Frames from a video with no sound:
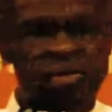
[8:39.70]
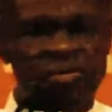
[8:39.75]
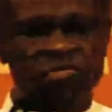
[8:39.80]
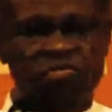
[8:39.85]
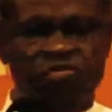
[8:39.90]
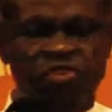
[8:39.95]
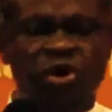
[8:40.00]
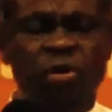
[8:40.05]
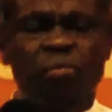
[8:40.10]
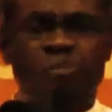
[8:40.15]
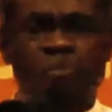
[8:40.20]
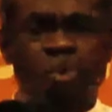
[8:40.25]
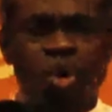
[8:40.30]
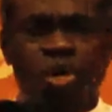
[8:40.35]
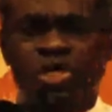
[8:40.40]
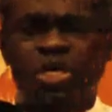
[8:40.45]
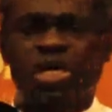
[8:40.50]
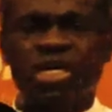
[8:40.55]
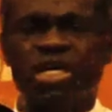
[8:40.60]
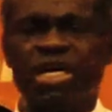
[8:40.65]
from
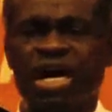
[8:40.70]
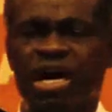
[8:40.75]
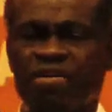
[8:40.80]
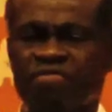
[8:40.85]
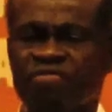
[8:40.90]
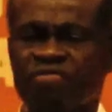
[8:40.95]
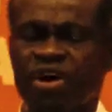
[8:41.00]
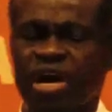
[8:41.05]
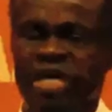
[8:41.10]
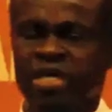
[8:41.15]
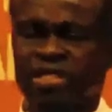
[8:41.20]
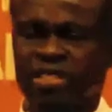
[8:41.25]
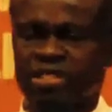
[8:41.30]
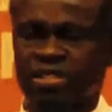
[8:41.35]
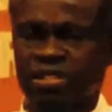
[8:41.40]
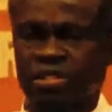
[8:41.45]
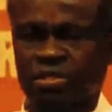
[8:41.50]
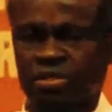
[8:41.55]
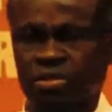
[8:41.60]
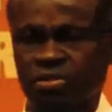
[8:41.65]
Burkina
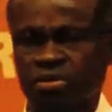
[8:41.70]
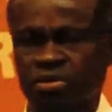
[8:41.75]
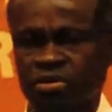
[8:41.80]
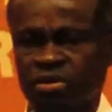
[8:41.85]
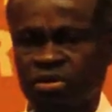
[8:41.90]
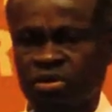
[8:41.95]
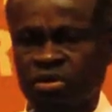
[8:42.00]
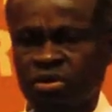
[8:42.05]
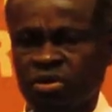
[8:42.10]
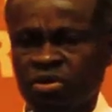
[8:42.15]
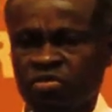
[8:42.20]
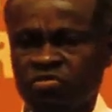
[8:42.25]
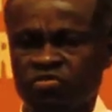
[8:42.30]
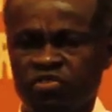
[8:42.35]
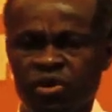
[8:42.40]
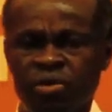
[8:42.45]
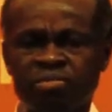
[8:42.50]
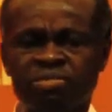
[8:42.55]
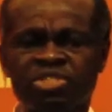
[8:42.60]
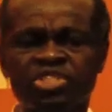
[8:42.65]
Faso,
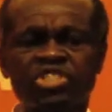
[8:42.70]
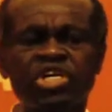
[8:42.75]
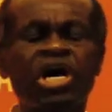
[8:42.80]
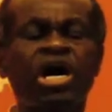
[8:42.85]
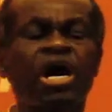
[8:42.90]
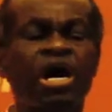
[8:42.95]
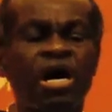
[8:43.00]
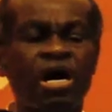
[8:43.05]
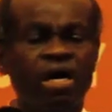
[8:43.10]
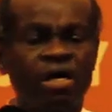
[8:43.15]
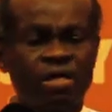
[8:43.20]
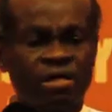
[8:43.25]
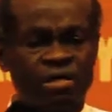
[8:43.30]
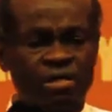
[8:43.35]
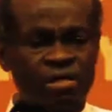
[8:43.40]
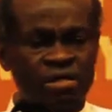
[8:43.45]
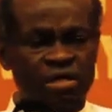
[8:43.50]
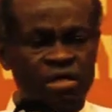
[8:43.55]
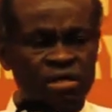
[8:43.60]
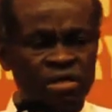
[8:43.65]
from Chad,
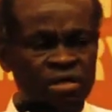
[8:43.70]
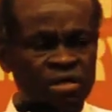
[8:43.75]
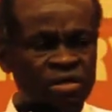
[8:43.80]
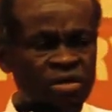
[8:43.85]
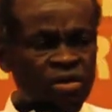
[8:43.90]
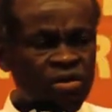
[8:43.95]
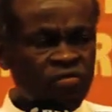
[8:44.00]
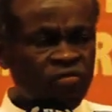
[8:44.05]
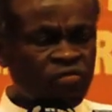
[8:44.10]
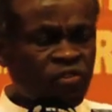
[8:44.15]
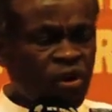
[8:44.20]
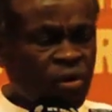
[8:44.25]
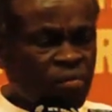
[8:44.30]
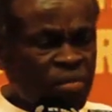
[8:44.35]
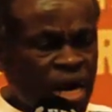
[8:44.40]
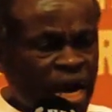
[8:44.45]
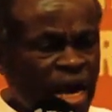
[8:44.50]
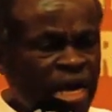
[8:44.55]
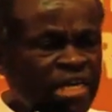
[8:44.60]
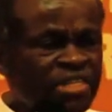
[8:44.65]

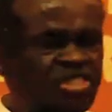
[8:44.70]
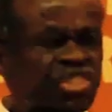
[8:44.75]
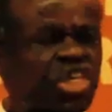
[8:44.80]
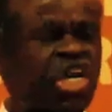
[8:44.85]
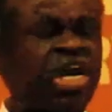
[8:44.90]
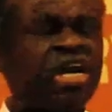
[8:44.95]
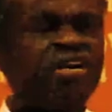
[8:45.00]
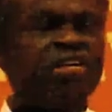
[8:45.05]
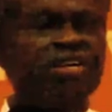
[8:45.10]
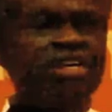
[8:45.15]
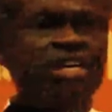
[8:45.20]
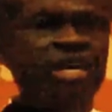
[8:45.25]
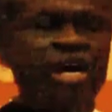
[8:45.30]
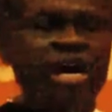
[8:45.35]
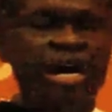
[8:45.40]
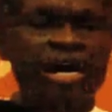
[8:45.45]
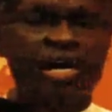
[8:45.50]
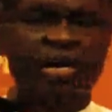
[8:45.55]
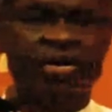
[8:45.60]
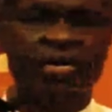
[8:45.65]
from
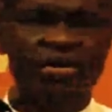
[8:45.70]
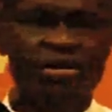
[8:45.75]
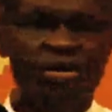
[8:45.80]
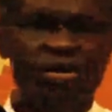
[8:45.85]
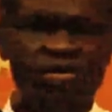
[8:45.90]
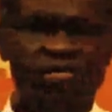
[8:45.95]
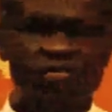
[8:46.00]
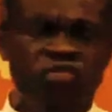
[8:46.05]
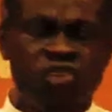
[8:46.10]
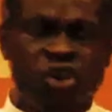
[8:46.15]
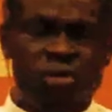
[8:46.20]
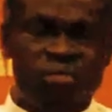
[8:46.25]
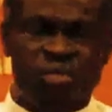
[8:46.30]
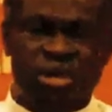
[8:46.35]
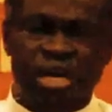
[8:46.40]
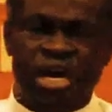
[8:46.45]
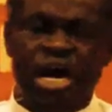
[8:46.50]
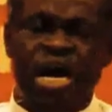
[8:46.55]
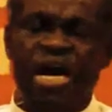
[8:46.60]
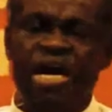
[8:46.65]
Nigeria,
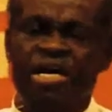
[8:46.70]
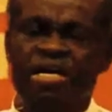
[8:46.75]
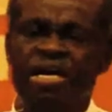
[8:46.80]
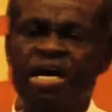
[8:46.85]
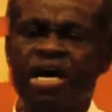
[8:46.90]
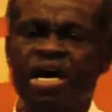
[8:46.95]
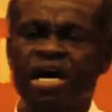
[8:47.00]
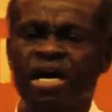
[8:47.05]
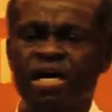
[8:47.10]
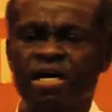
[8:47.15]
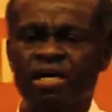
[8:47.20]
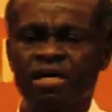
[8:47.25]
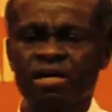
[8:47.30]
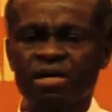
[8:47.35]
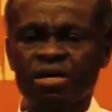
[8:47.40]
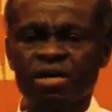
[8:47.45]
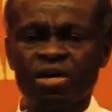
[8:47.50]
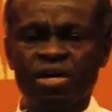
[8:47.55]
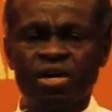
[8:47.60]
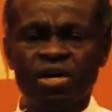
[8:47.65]
from Ghana,
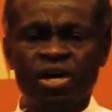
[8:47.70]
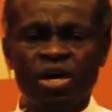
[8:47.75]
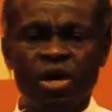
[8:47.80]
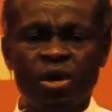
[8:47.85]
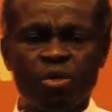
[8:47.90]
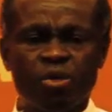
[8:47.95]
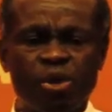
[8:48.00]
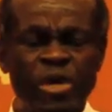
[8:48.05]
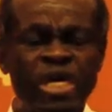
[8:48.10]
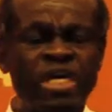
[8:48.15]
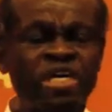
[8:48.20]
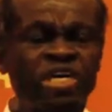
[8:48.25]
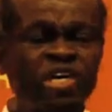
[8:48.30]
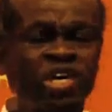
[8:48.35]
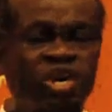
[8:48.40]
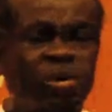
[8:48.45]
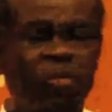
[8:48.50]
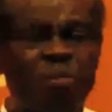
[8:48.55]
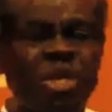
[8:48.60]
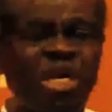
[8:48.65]
being
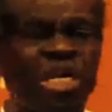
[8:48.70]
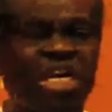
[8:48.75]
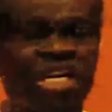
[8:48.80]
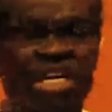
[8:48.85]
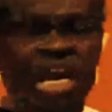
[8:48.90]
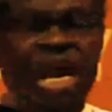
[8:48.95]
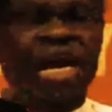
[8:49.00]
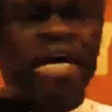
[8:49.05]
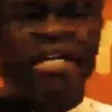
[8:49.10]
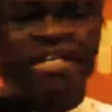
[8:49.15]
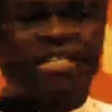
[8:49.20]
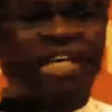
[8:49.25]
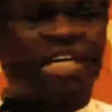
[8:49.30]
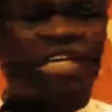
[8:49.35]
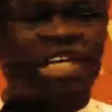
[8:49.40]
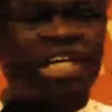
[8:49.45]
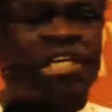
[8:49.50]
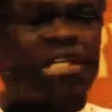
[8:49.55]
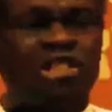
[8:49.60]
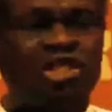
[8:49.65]

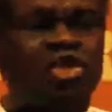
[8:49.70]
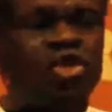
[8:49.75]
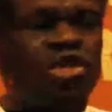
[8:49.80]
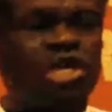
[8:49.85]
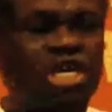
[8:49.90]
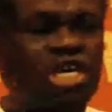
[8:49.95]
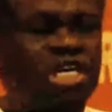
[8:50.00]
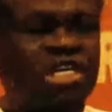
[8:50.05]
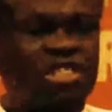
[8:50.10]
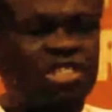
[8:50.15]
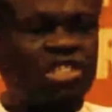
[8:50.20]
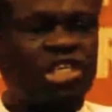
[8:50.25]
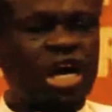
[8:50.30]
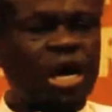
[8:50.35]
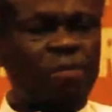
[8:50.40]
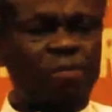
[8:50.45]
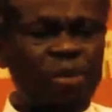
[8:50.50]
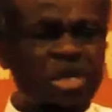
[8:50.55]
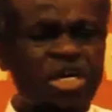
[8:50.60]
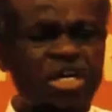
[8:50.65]
humiliated in
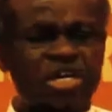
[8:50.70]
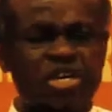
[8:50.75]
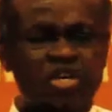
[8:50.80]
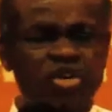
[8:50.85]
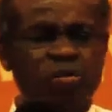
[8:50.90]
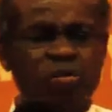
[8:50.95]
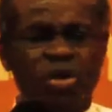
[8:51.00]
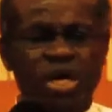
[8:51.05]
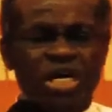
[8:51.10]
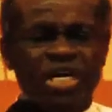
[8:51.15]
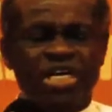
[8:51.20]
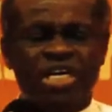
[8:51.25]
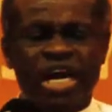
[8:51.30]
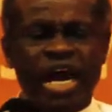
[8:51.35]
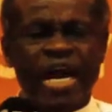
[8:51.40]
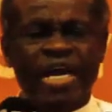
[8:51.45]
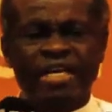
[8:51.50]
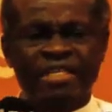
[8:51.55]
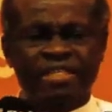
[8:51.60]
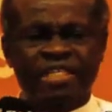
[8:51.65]
Tunisia, being
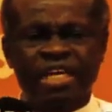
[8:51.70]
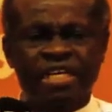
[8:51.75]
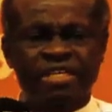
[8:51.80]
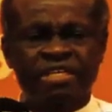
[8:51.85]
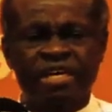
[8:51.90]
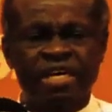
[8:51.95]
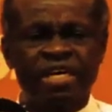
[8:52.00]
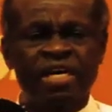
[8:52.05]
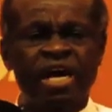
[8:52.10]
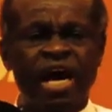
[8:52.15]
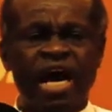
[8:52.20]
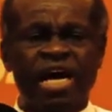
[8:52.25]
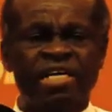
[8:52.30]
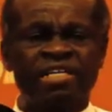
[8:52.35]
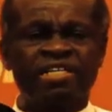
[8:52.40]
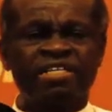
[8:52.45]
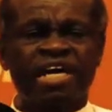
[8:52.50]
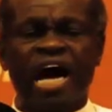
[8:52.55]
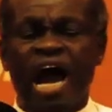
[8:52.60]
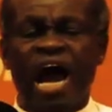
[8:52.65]
humiliated
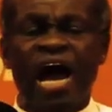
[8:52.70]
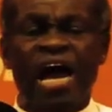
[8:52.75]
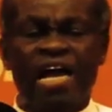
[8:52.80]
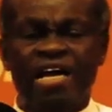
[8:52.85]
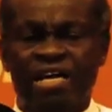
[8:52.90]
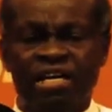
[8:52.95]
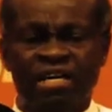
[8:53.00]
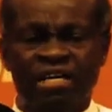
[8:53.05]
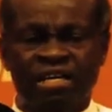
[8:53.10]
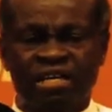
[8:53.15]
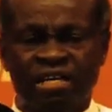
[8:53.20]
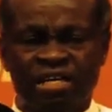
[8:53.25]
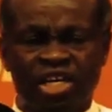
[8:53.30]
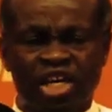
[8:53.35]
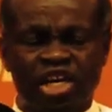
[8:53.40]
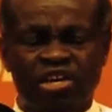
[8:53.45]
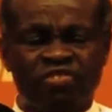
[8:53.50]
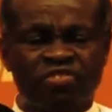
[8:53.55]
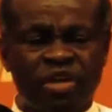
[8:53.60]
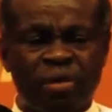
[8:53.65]
and dying
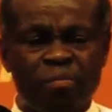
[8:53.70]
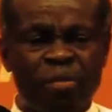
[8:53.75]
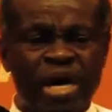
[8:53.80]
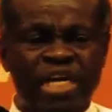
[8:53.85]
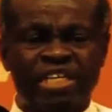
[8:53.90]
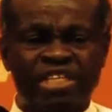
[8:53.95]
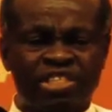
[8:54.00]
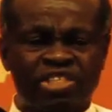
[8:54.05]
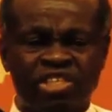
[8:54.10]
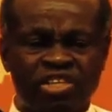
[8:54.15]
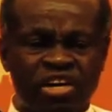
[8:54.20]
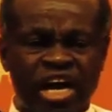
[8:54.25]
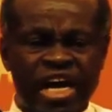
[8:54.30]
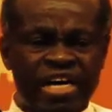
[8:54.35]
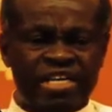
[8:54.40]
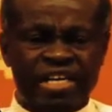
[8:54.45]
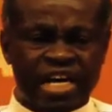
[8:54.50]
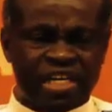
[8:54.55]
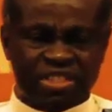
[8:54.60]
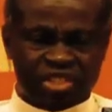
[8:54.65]
in the
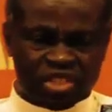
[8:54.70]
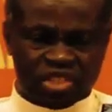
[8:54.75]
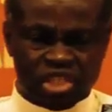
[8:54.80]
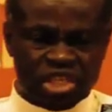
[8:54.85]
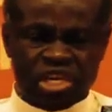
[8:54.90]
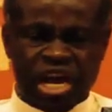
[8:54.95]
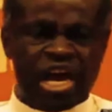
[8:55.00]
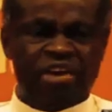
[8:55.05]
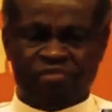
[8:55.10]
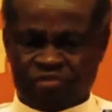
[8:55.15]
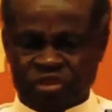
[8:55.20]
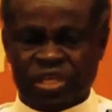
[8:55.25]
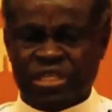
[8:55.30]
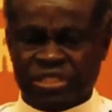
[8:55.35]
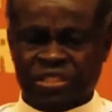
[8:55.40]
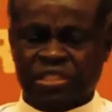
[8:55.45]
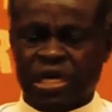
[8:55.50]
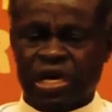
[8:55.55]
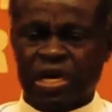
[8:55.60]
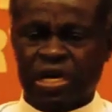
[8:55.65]
Mediterranean Sea. I
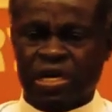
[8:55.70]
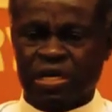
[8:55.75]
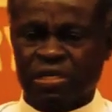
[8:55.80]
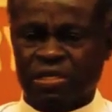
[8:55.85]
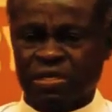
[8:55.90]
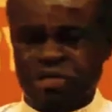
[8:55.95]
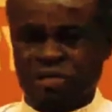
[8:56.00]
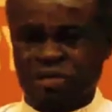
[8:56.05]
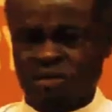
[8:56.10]
feel sad.